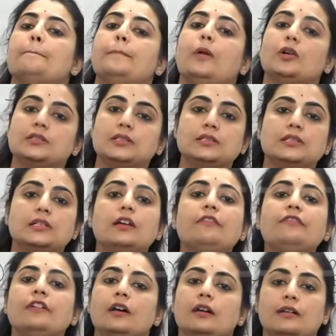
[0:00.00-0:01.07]

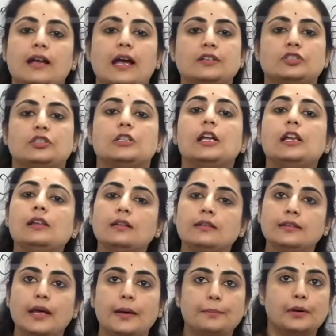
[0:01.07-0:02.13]
positive rational
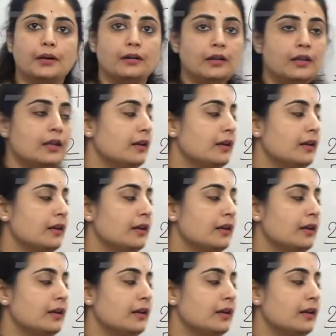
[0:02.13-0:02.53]
number.